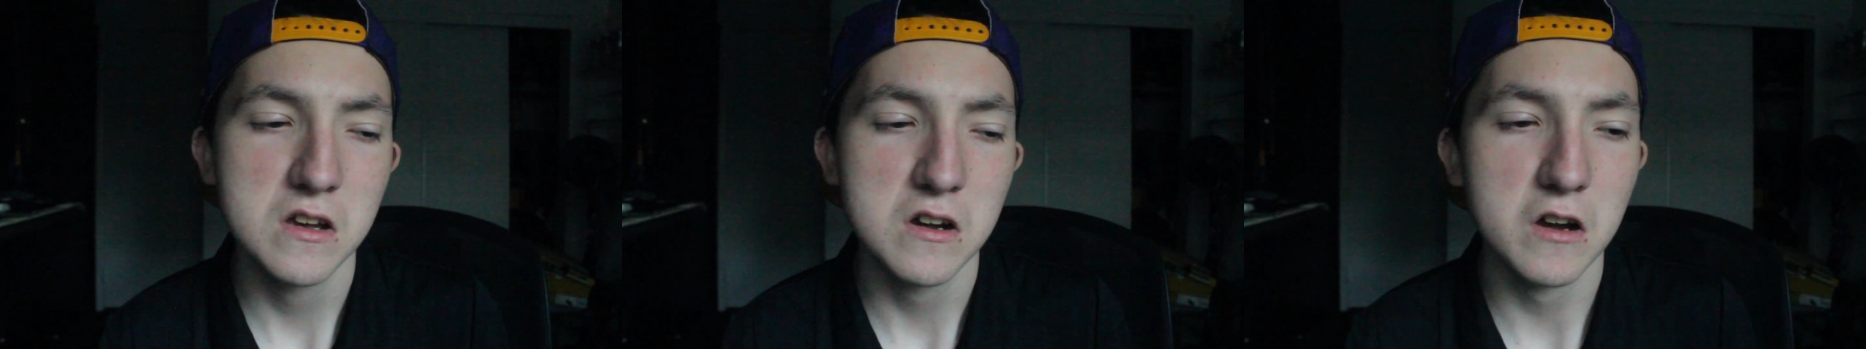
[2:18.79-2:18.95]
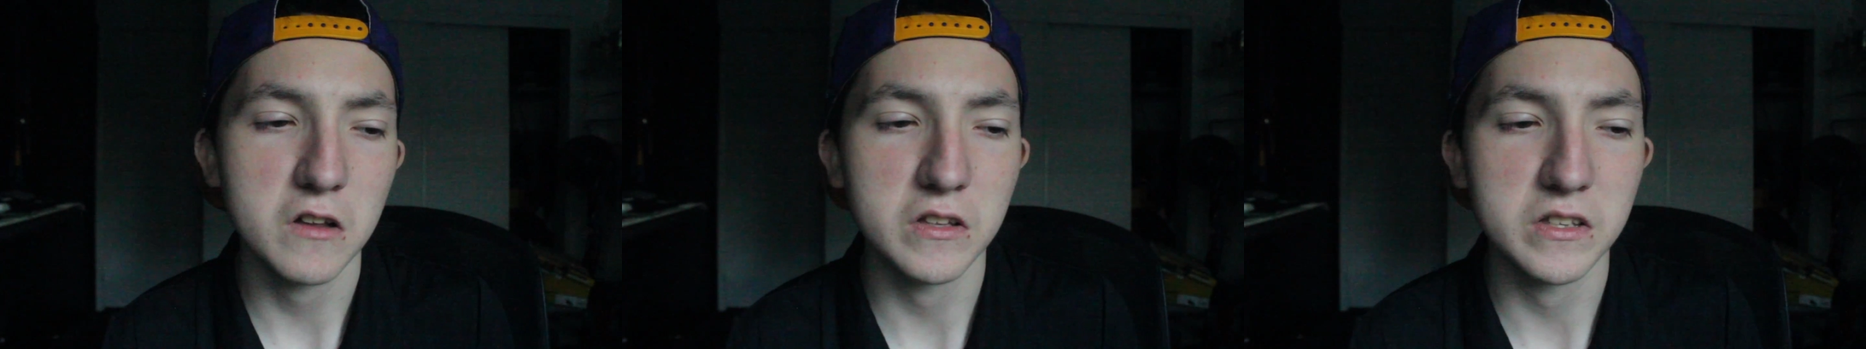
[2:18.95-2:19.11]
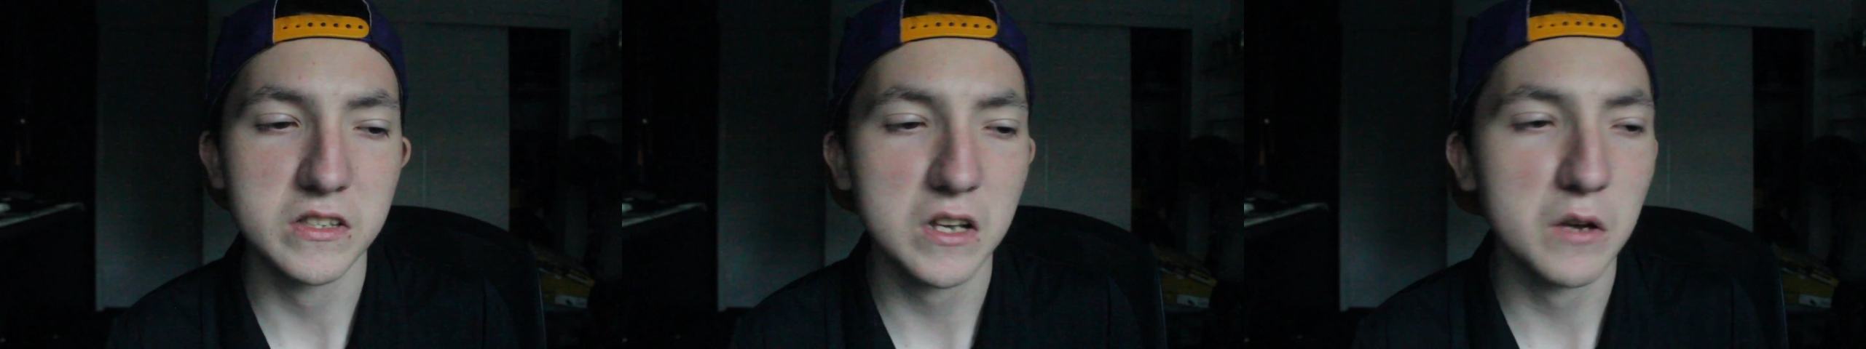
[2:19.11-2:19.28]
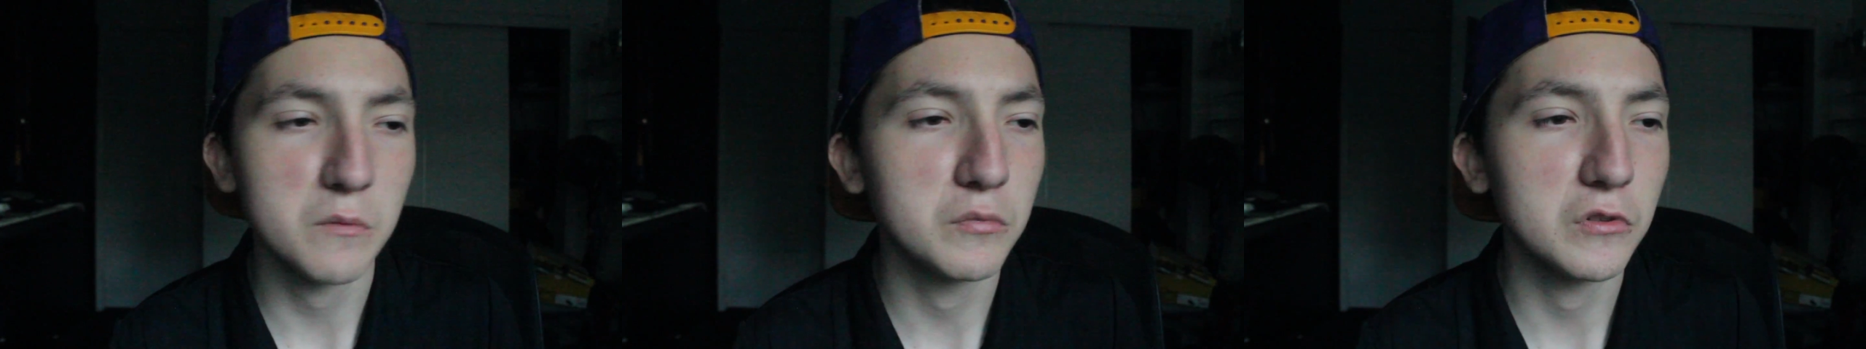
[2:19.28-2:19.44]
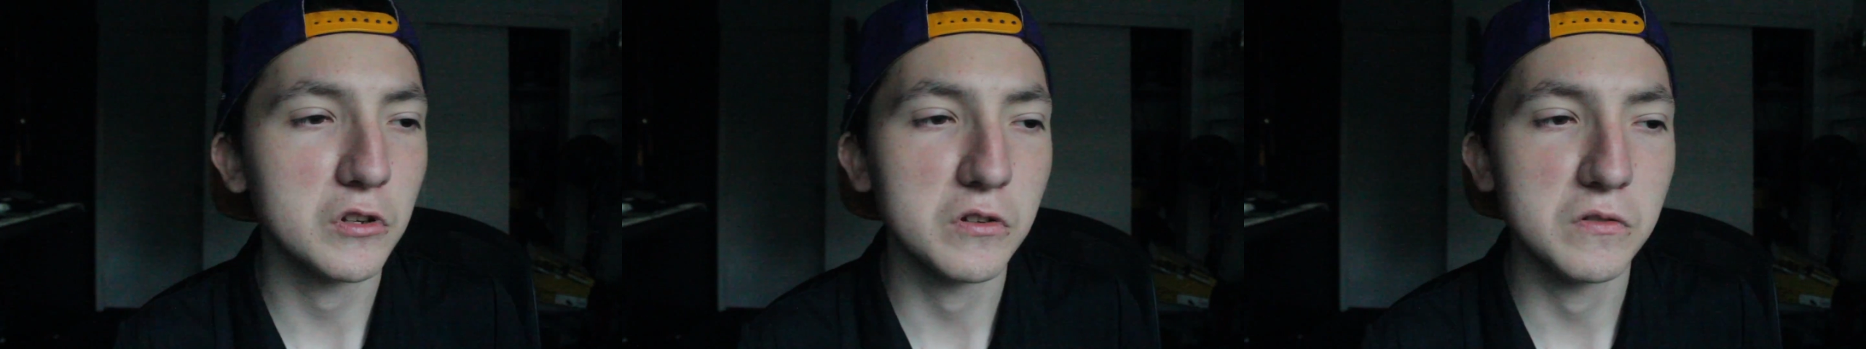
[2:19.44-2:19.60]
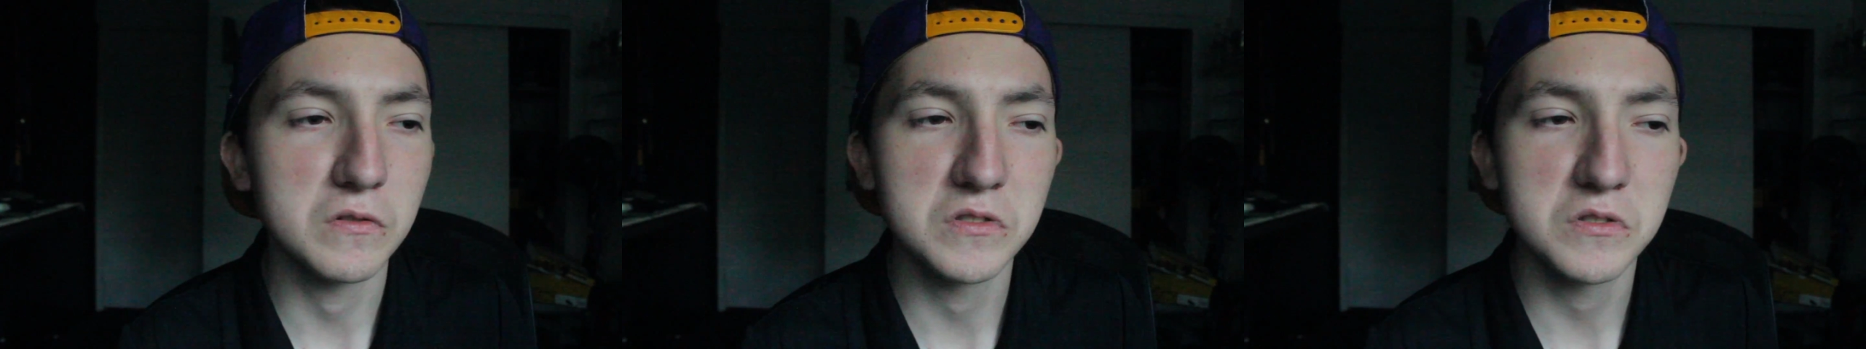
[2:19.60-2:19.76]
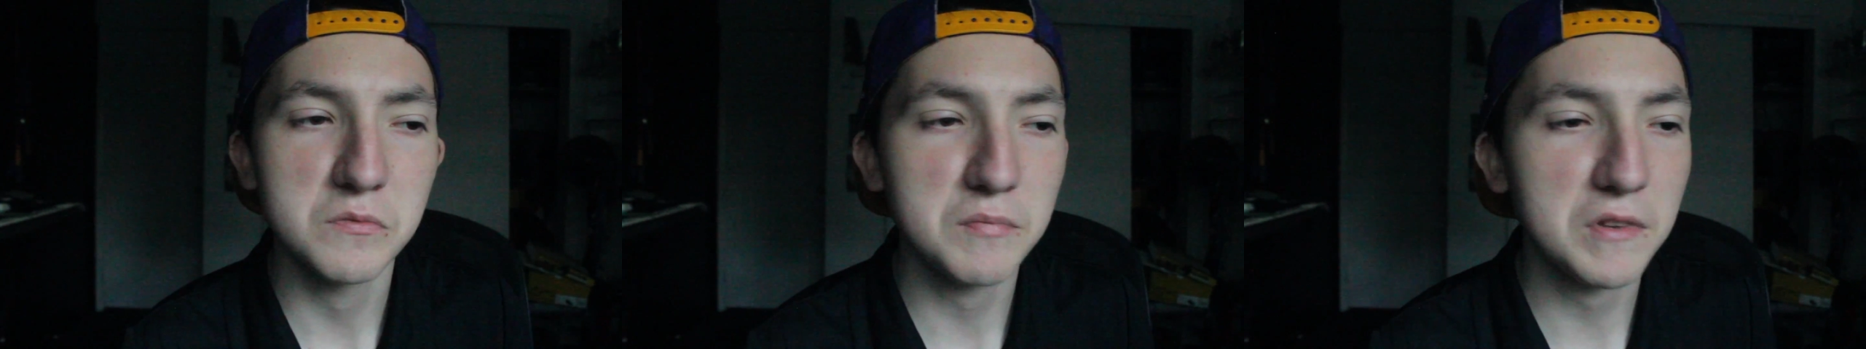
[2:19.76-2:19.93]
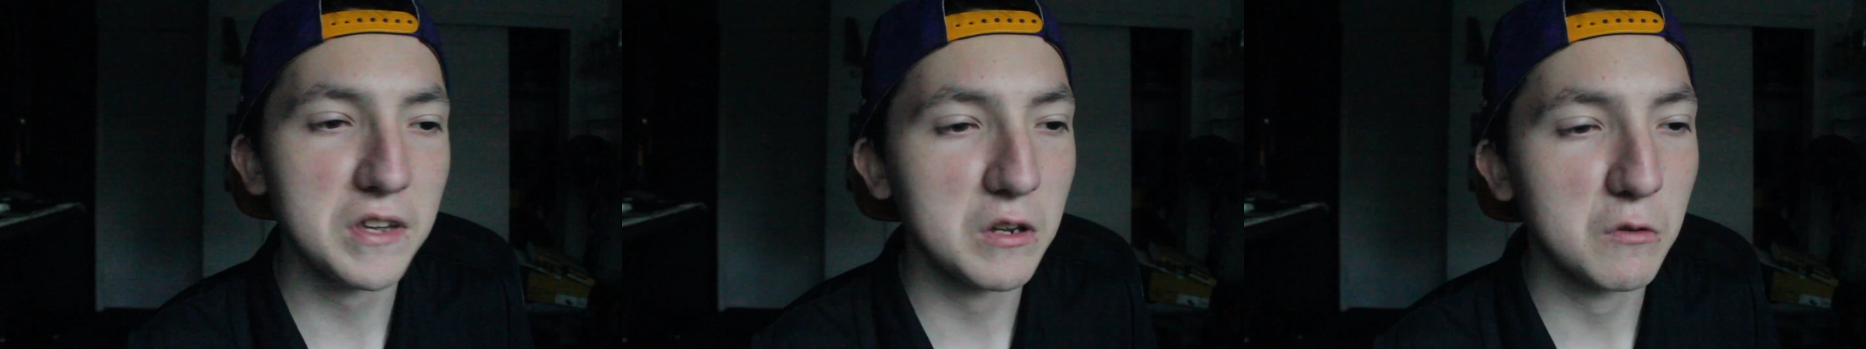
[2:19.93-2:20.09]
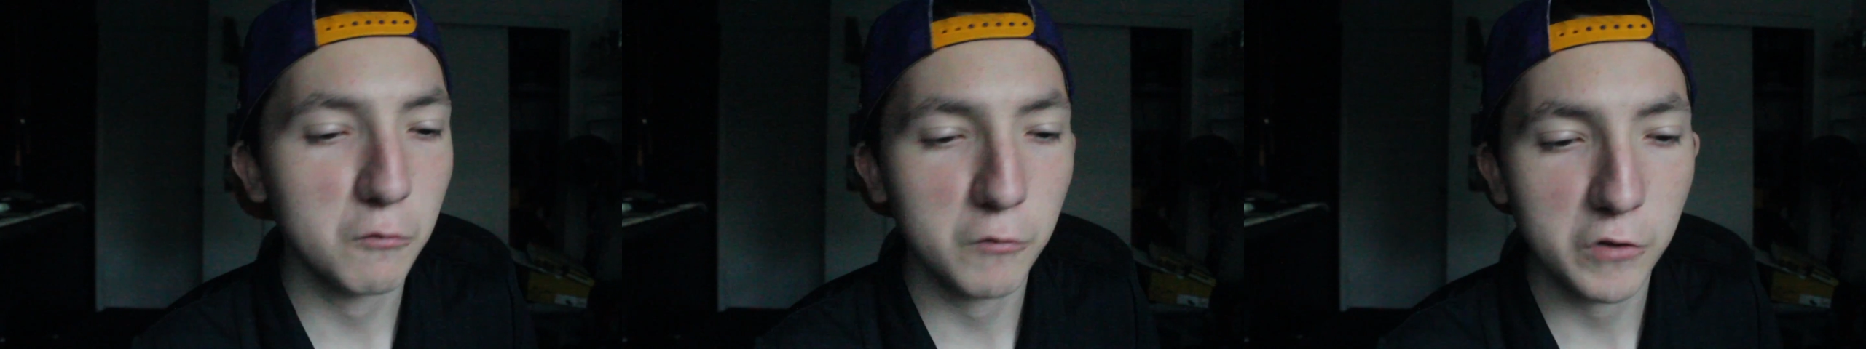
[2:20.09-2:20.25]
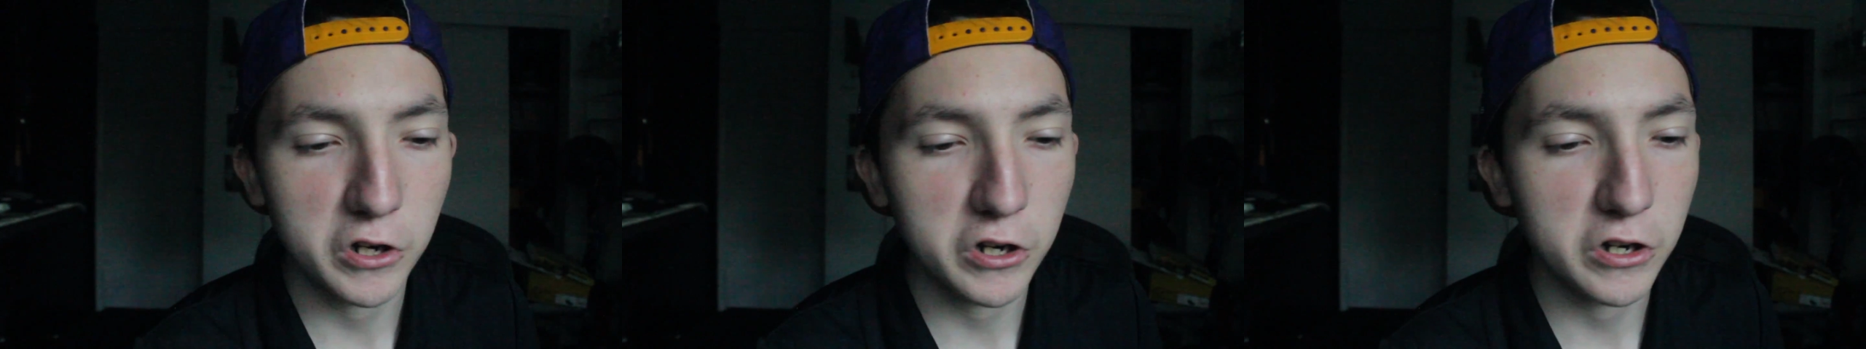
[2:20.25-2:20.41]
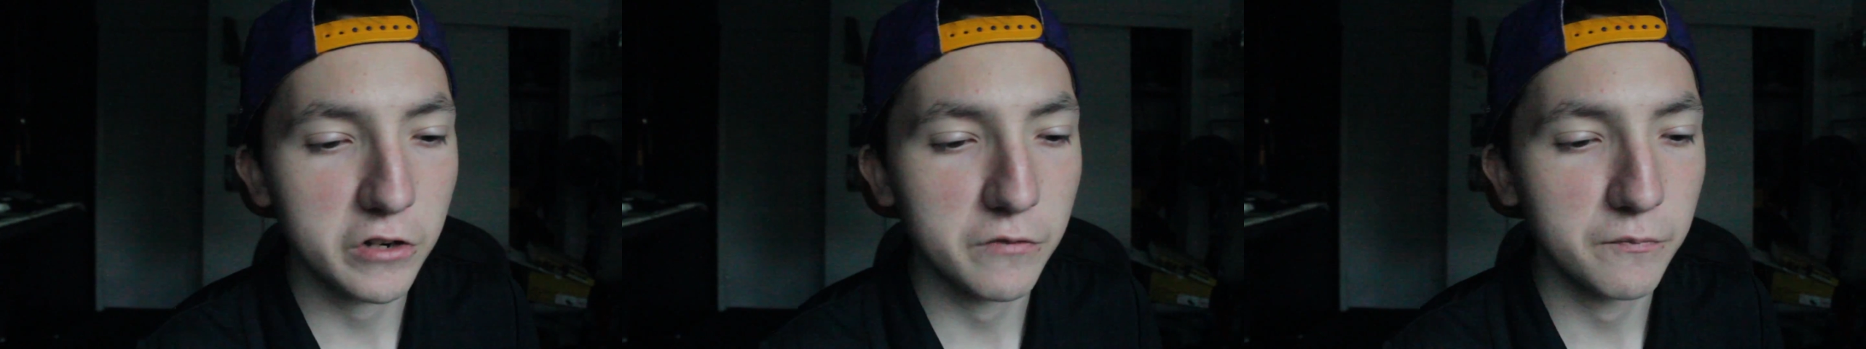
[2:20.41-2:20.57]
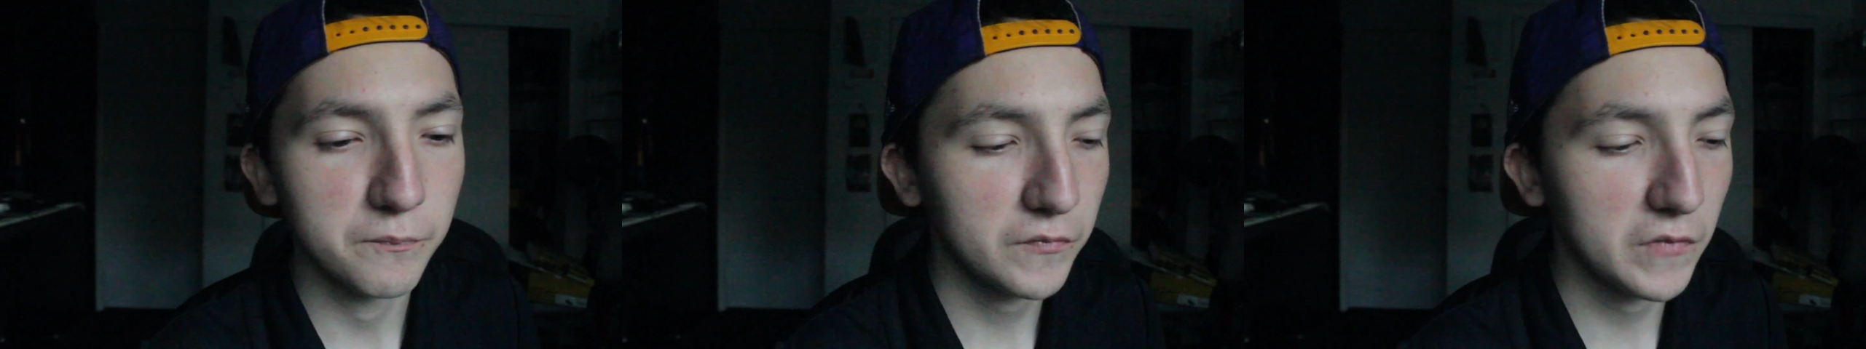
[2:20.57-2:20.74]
All these uploads being weird,